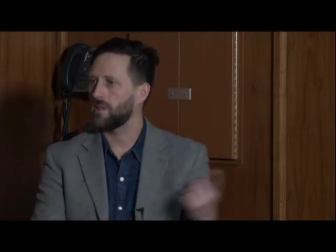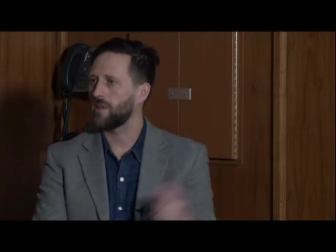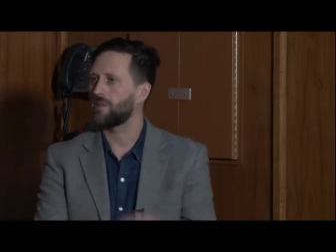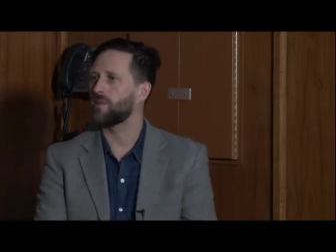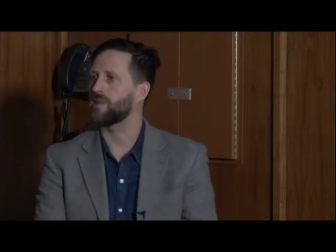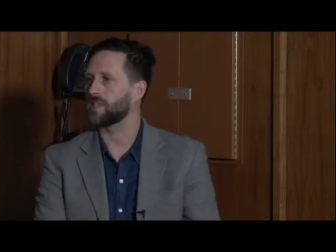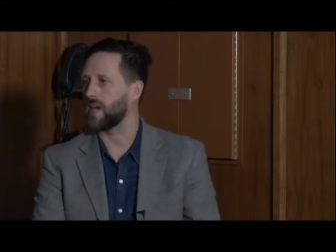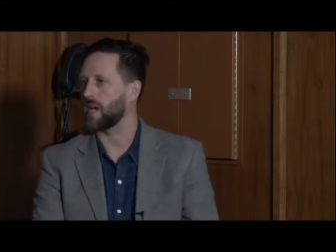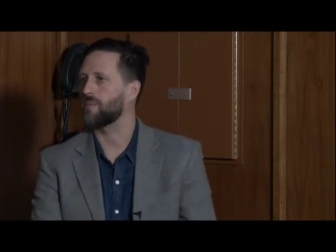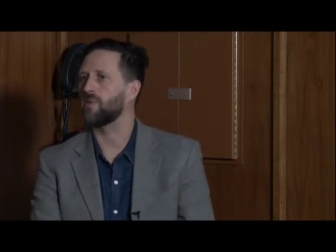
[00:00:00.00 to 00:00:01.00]
through this
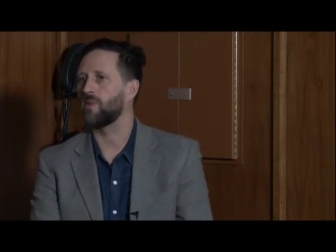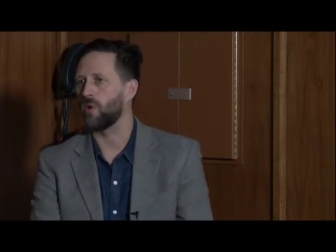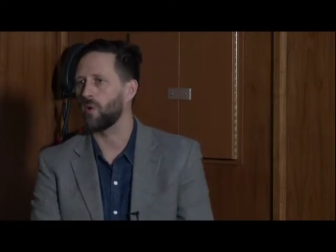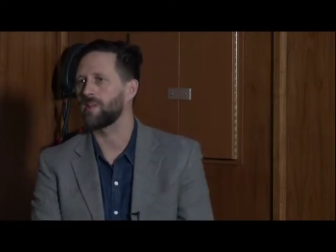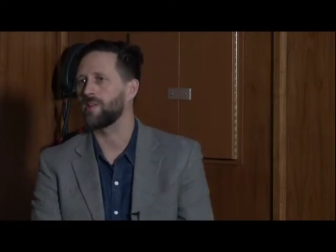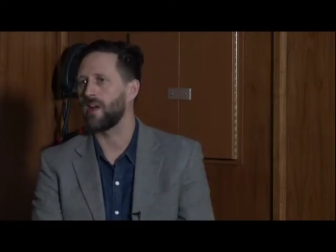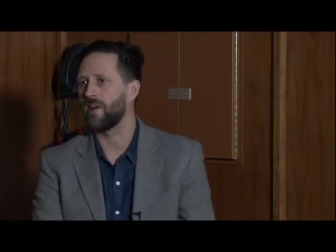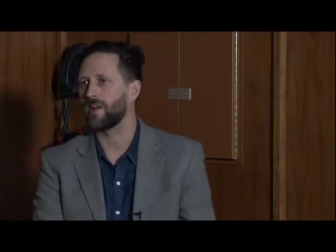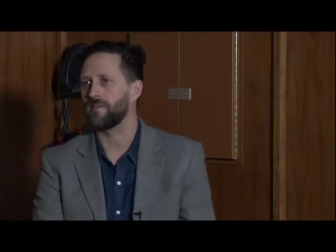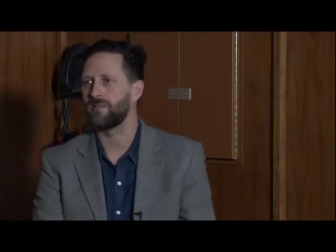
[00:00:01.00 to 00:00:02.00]
kind of performed
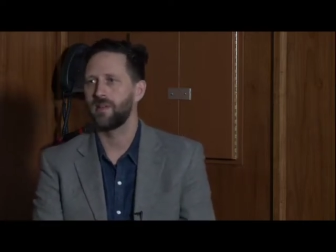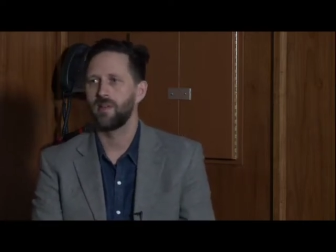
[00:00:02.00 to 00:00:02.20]
narrative.